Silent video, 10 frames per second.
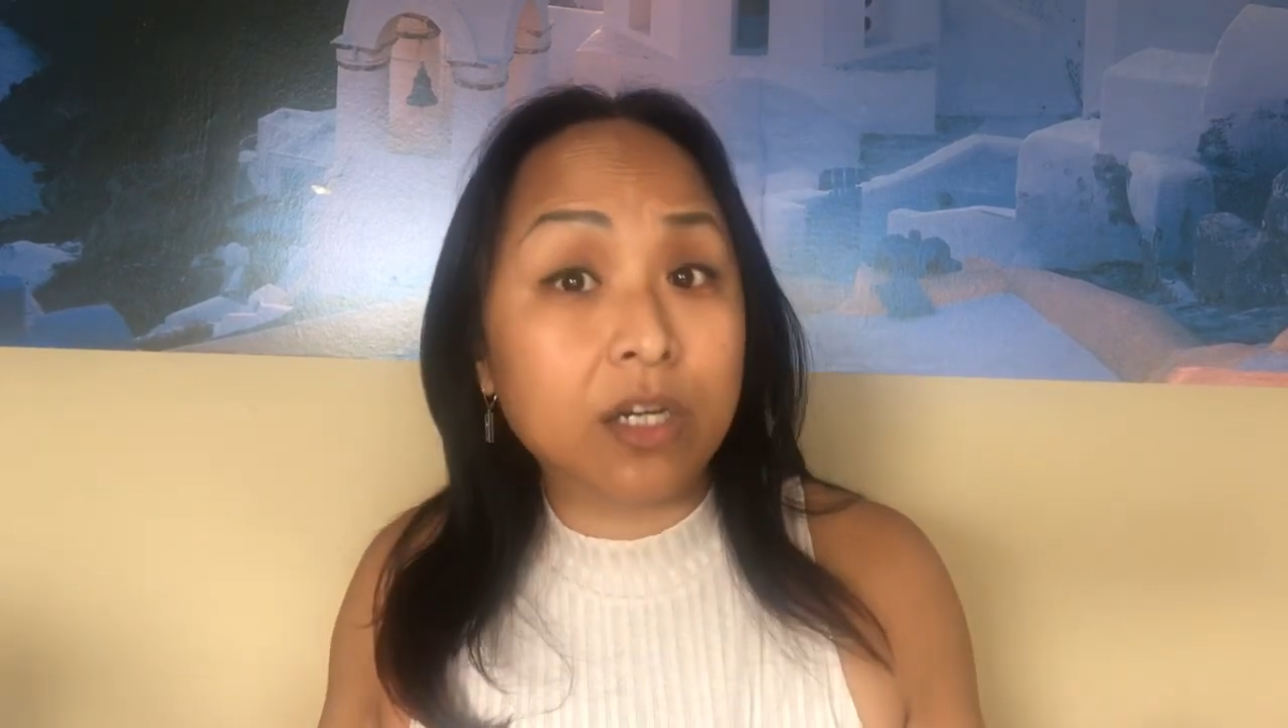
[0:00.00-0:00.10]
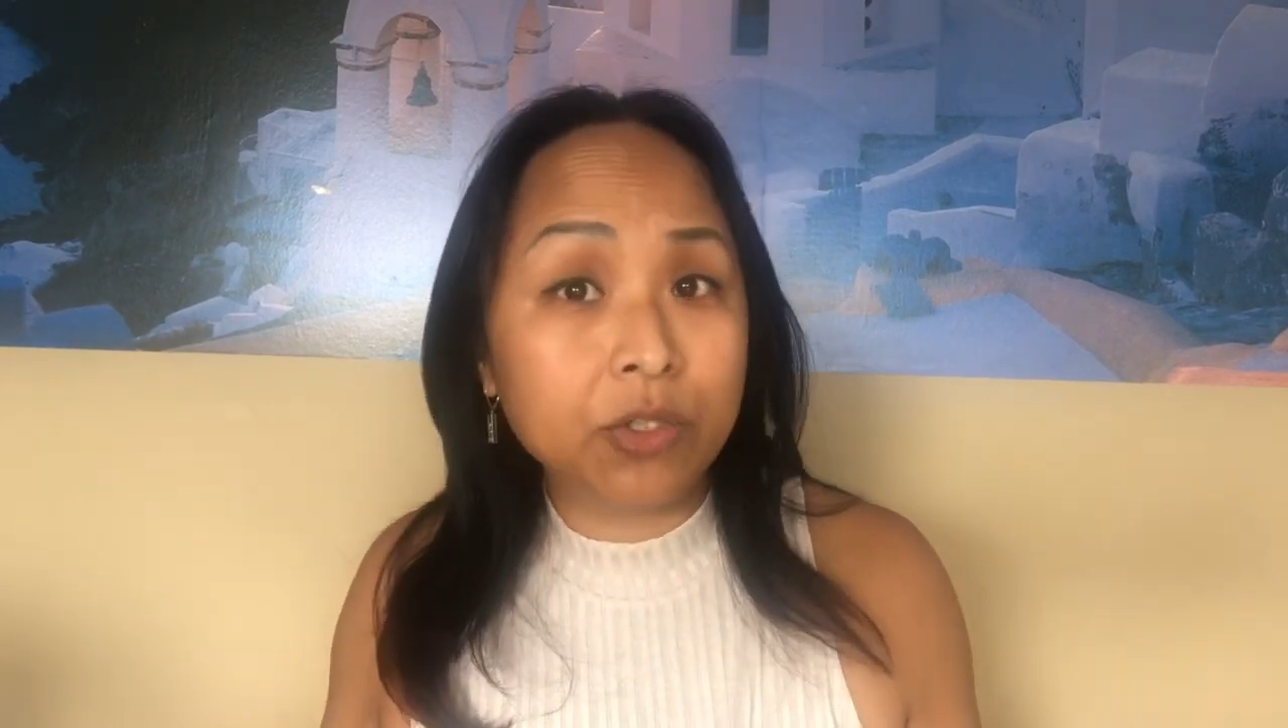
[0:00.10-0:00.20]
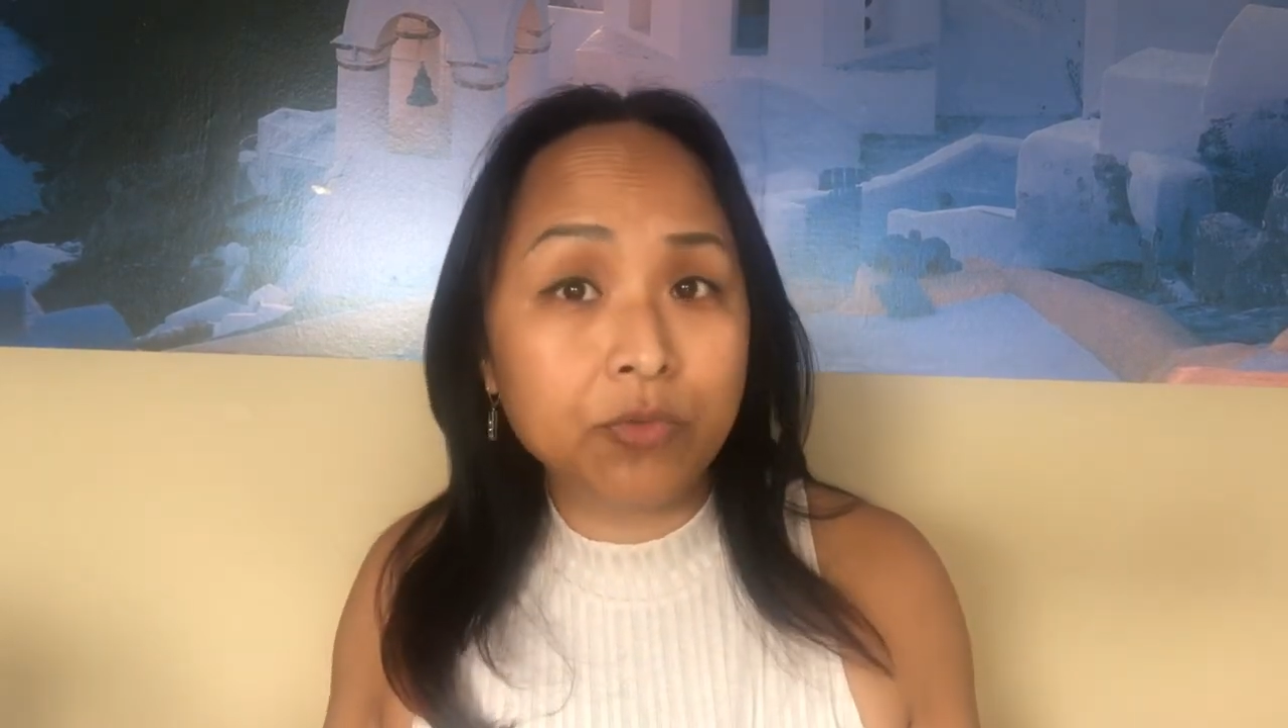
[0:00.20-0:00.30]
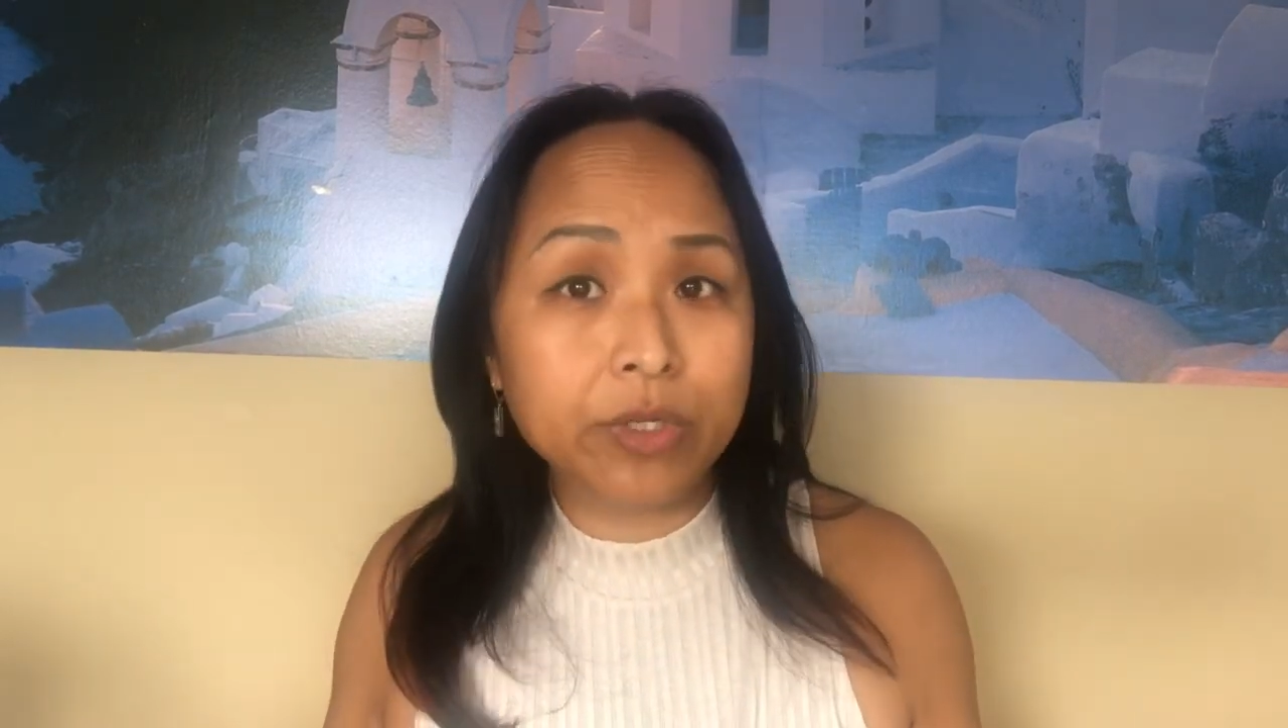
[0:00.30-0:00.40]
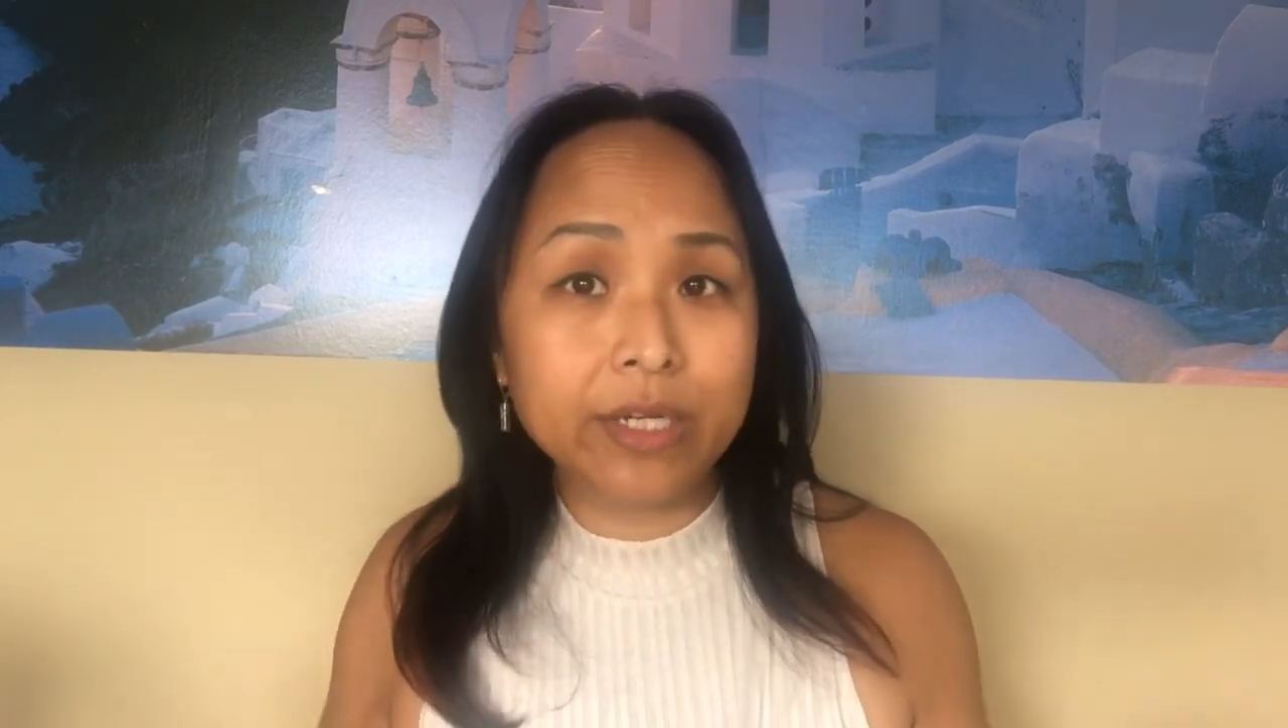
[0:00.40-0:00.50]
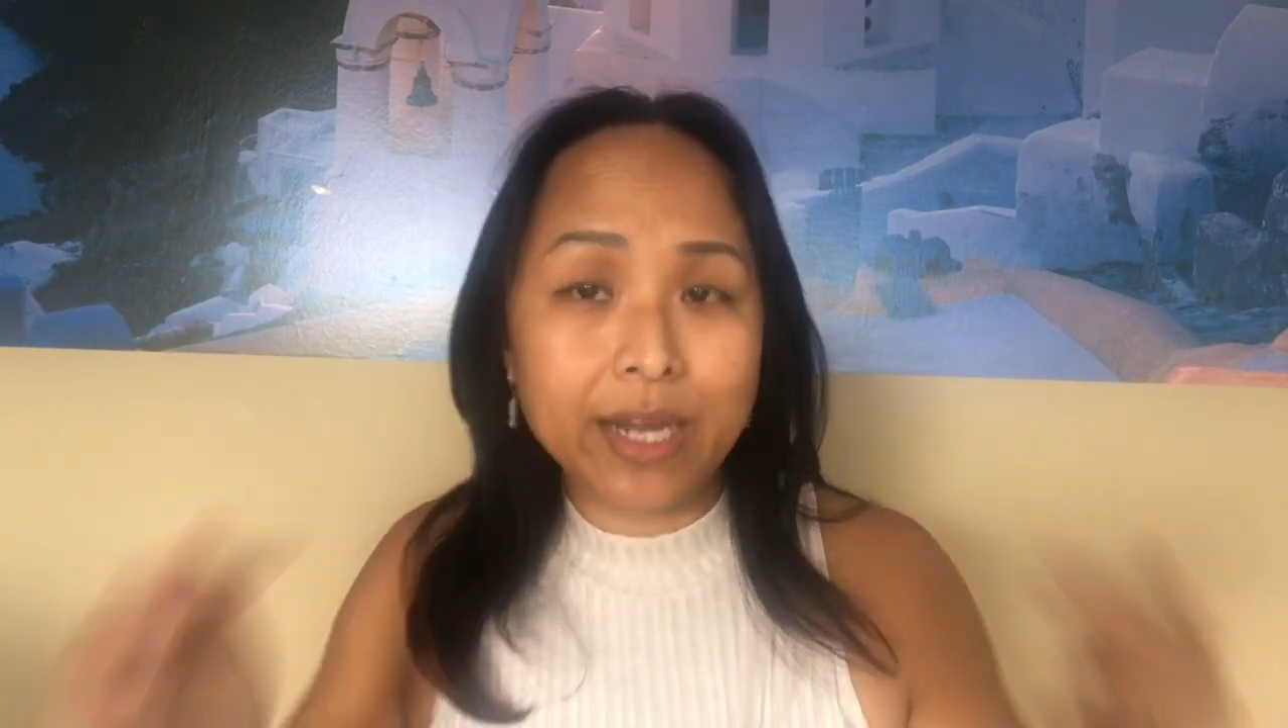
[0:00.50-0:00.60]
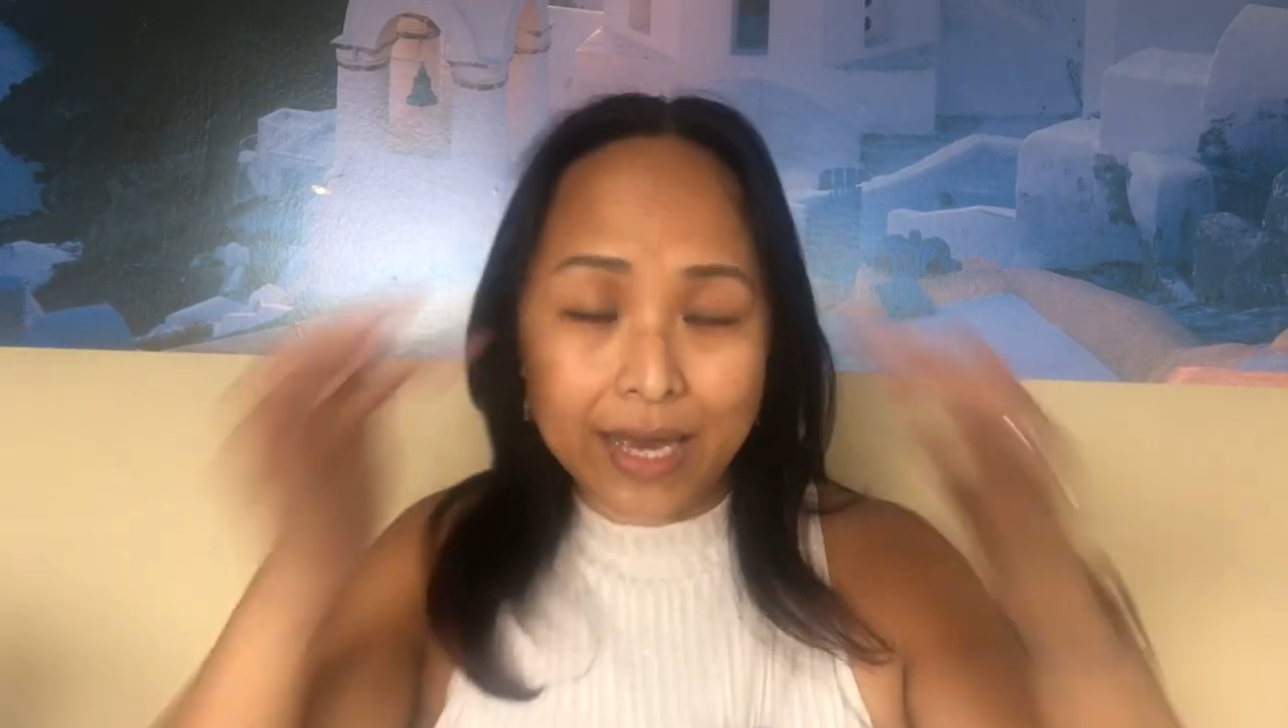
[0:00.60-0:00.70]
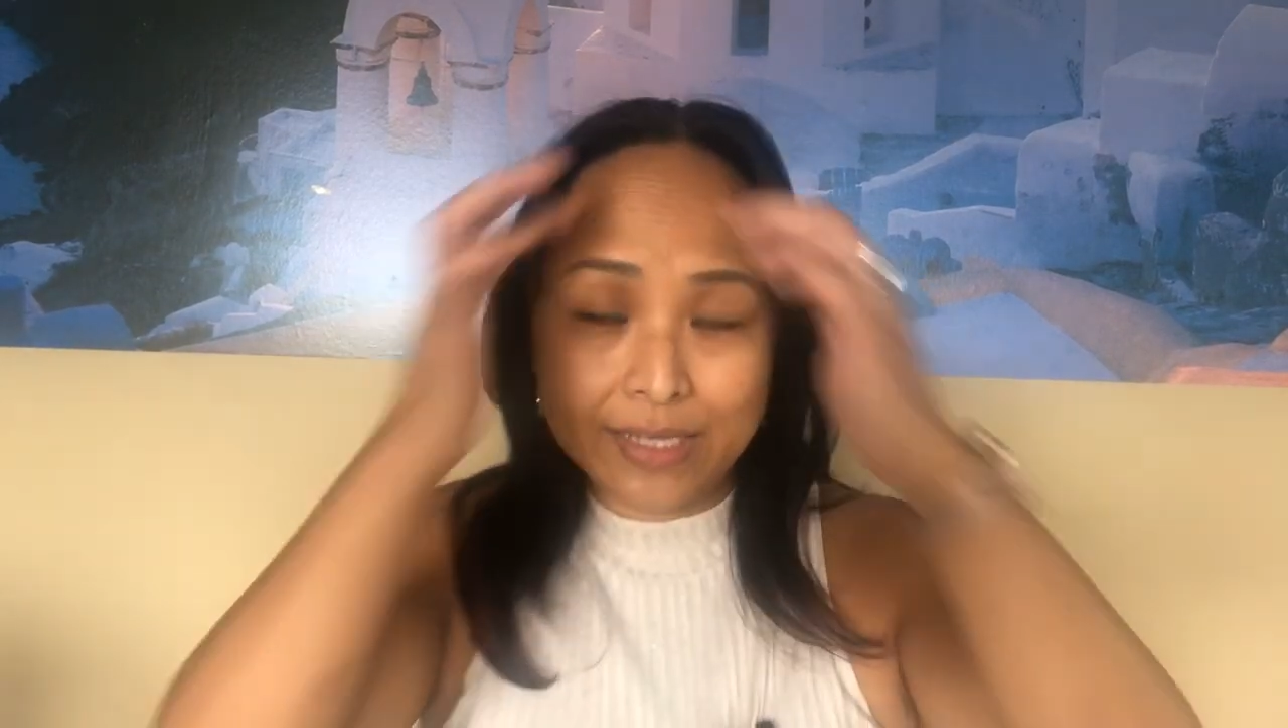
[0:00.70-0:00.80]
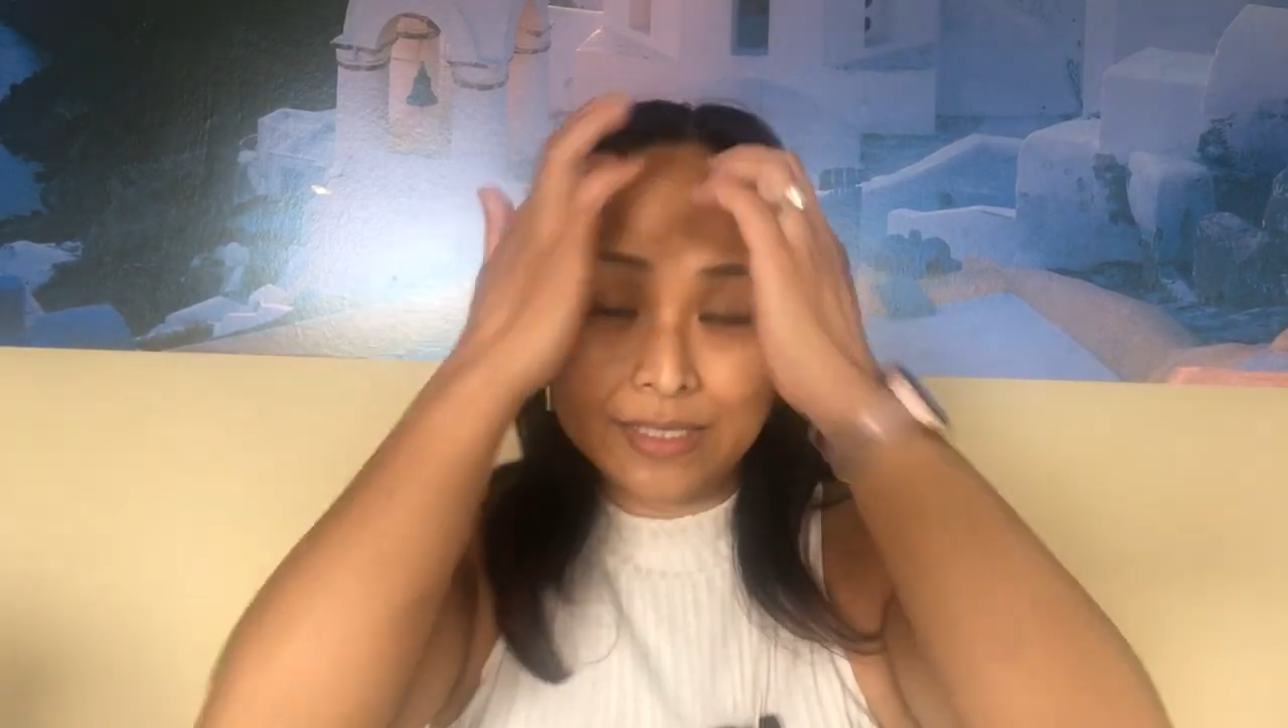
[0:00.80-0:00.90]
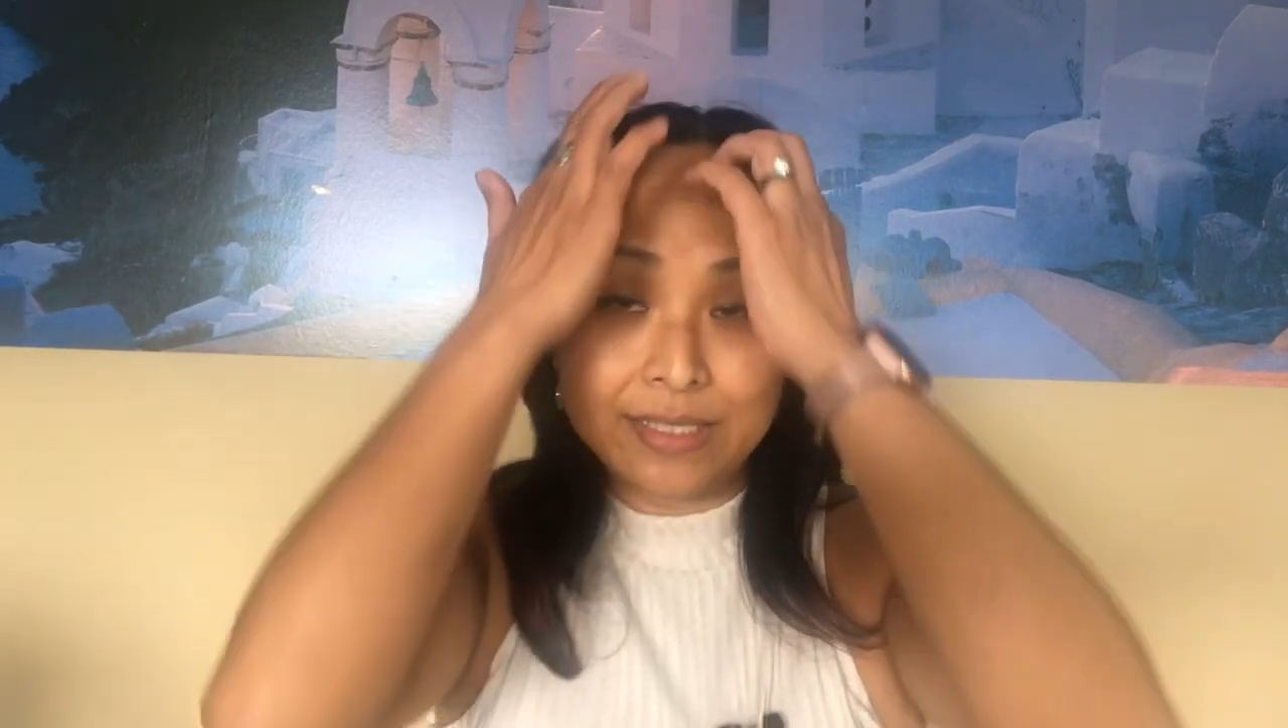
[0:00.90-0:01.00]

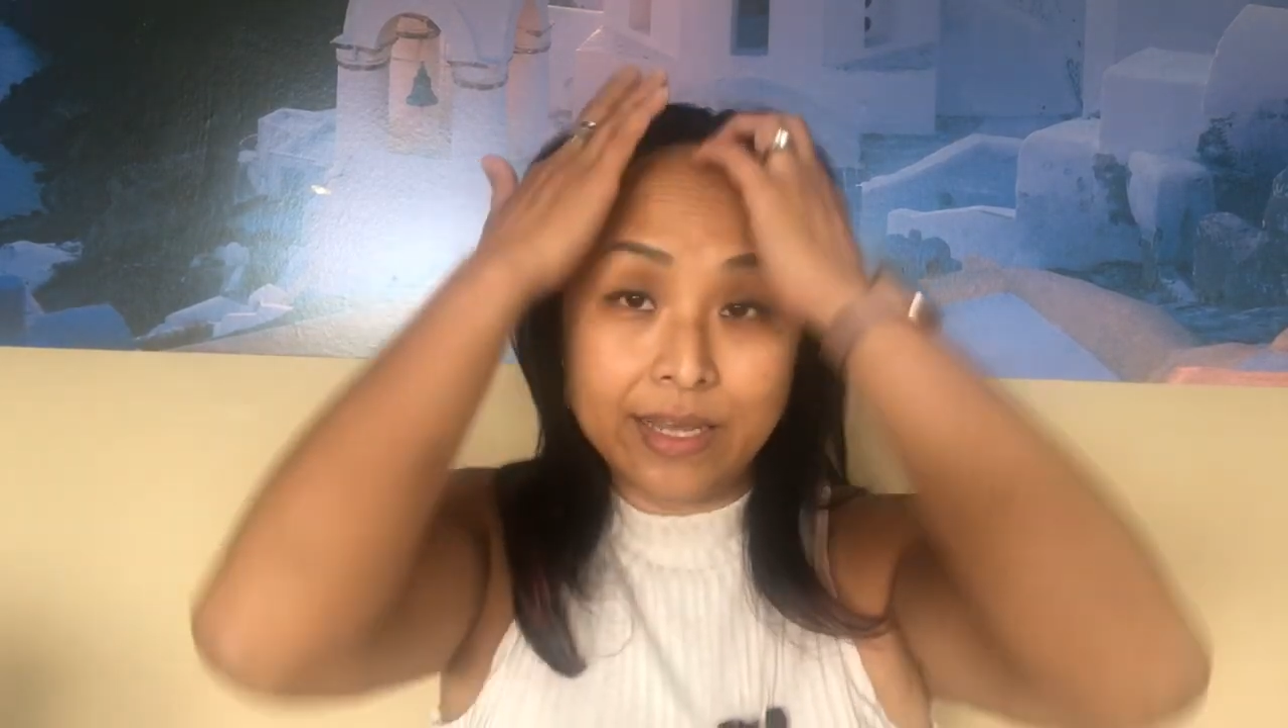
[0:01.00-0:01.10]
realize there